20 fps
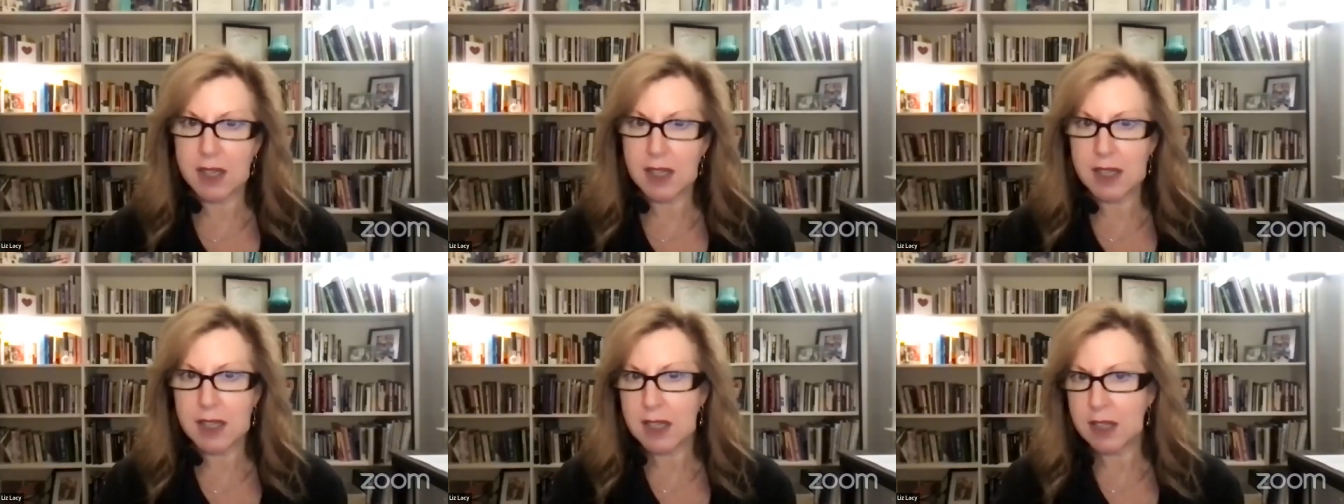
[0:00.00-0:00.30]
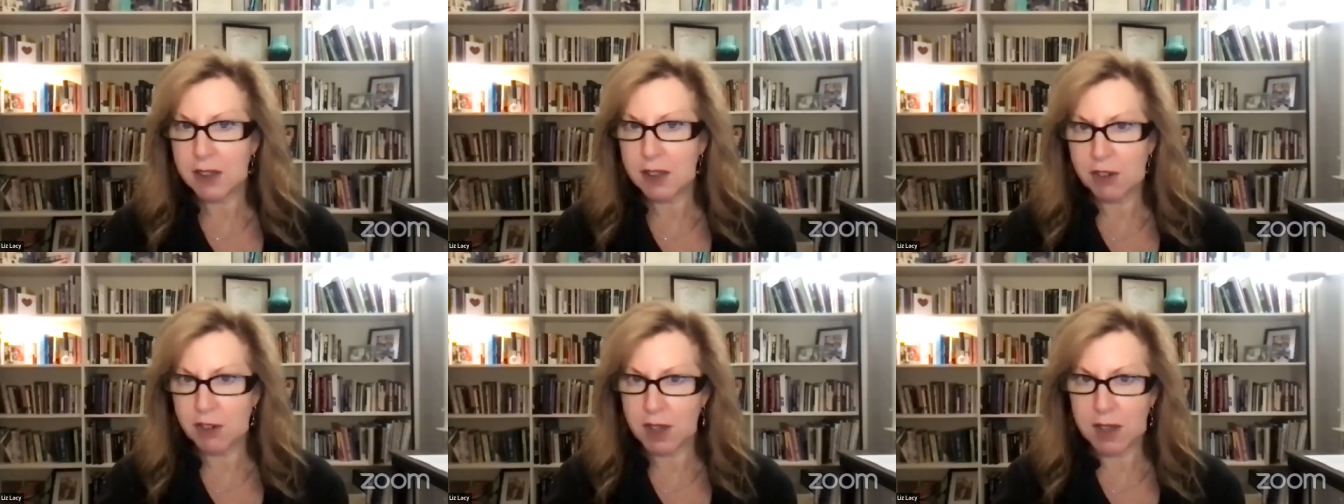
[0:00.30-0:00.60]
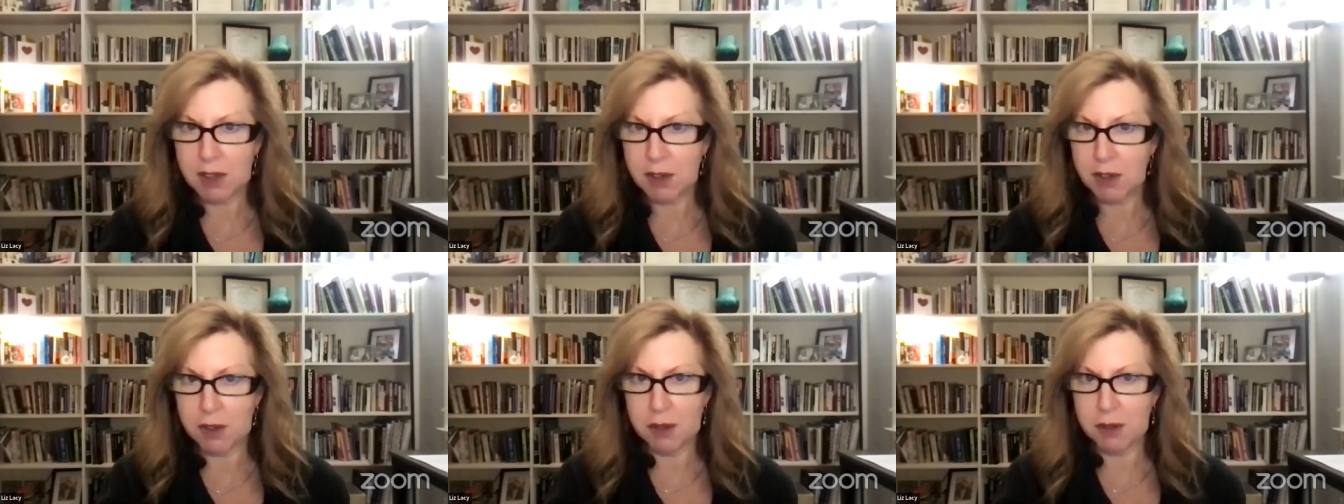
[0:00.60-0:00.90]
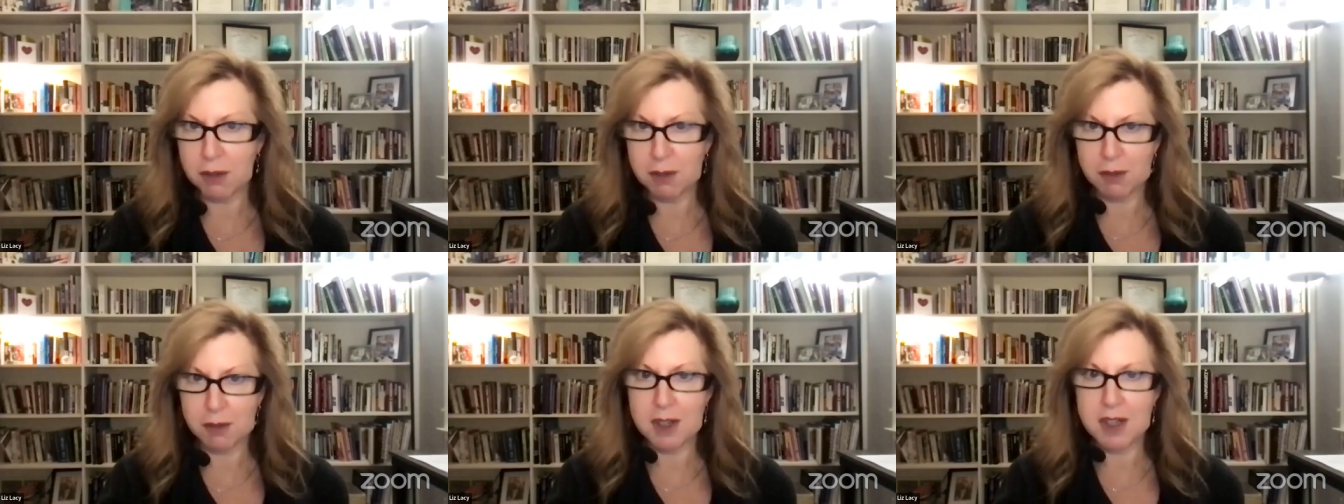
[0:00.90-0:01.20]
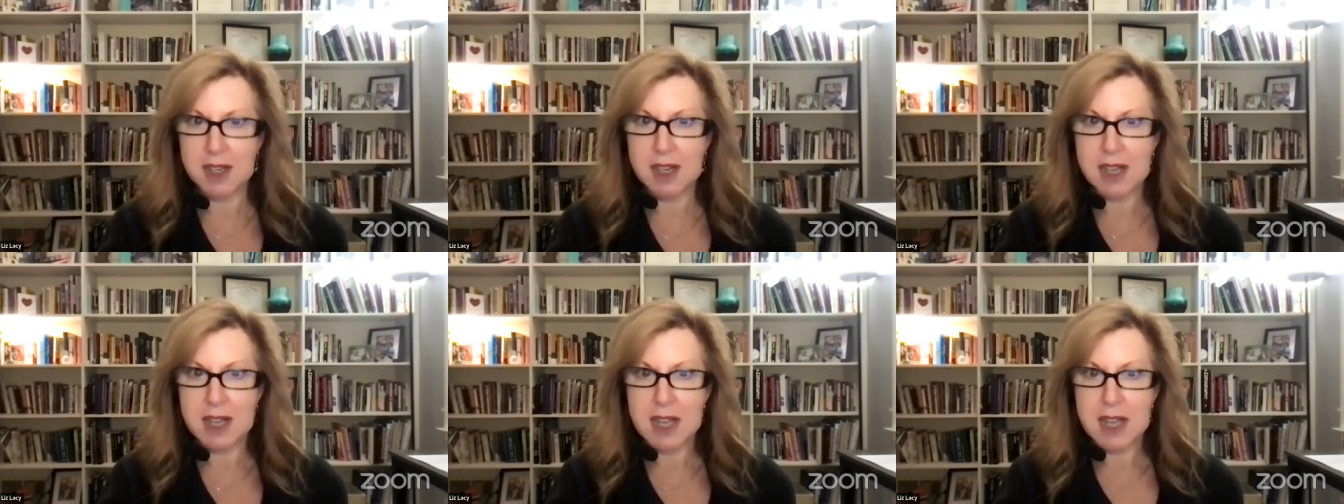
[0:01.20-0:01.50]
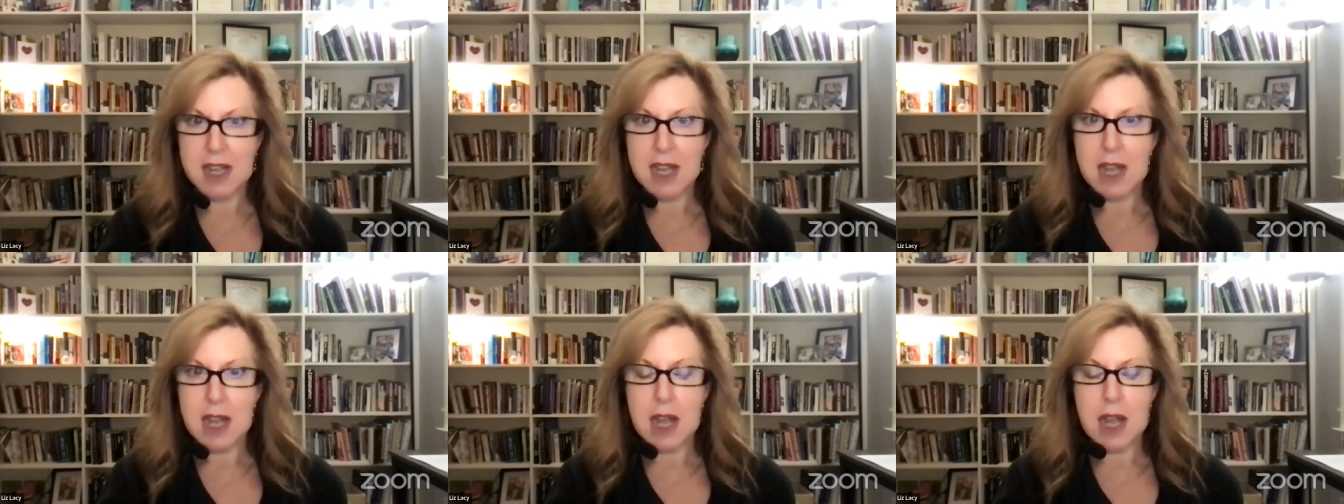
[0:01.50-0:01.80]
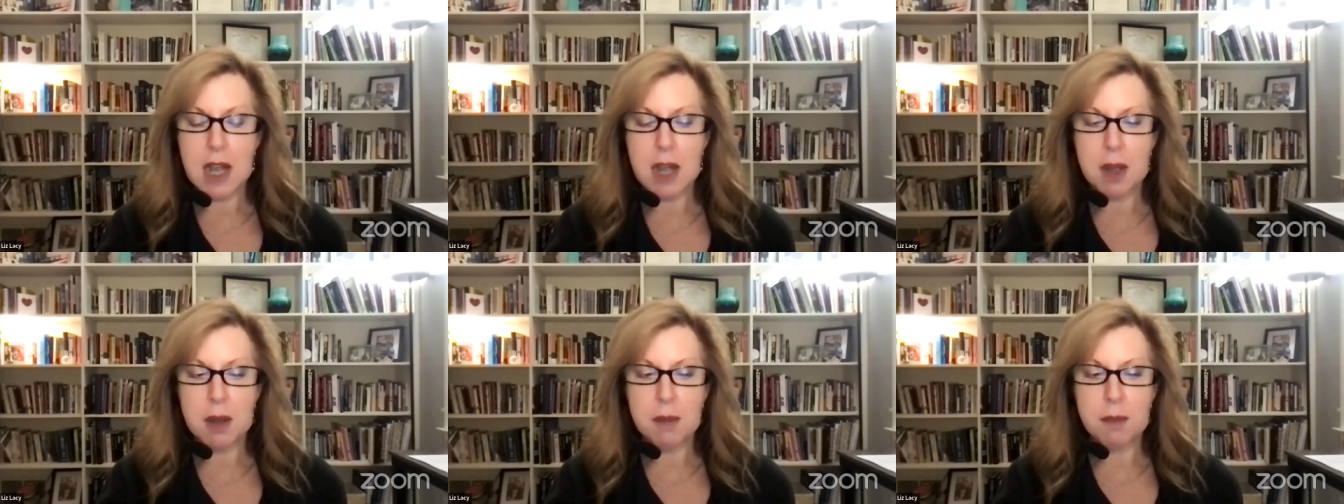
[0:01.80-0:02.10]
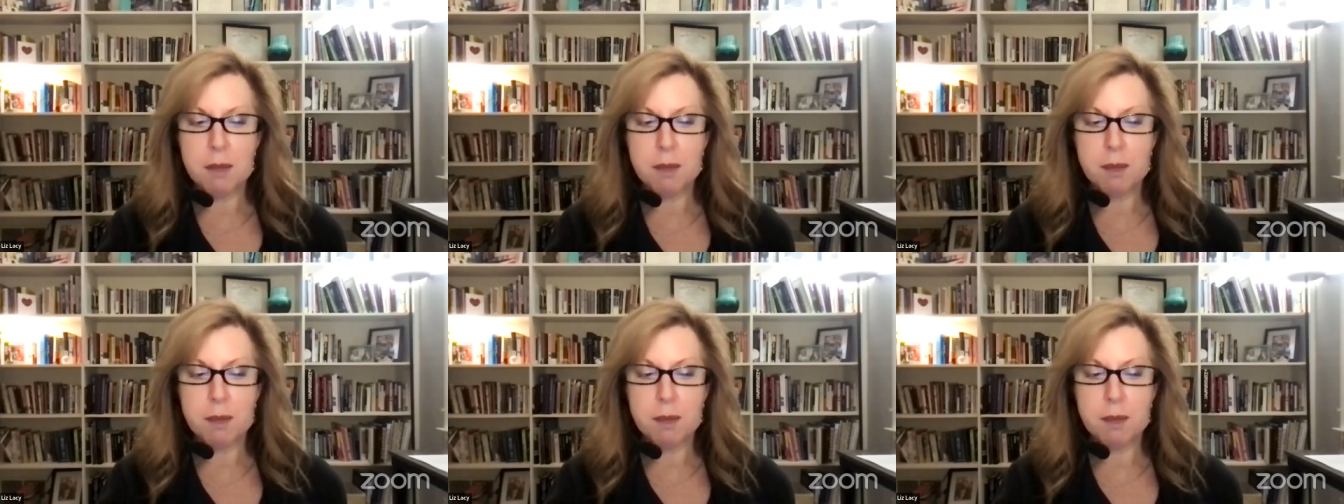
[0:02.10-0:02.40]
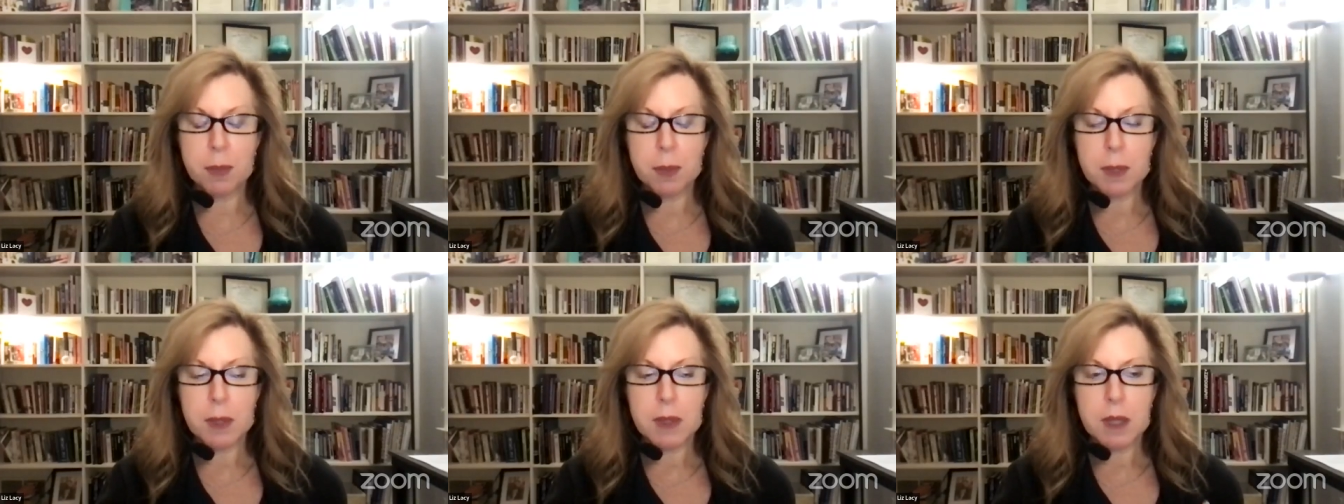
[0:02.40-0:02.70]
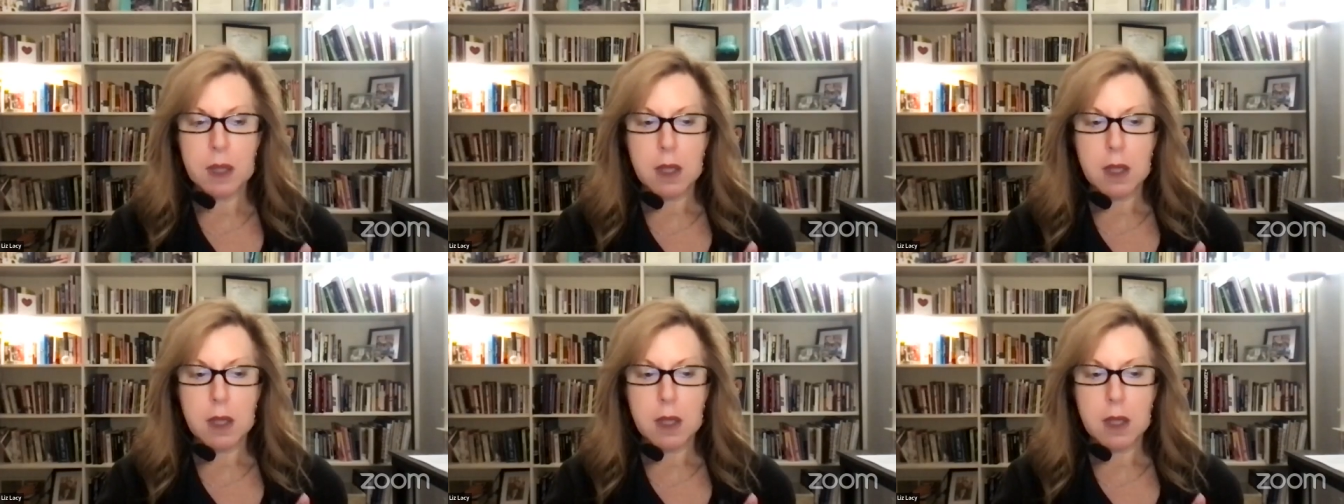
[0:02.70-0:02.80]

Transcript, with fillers: of any mm. gender right um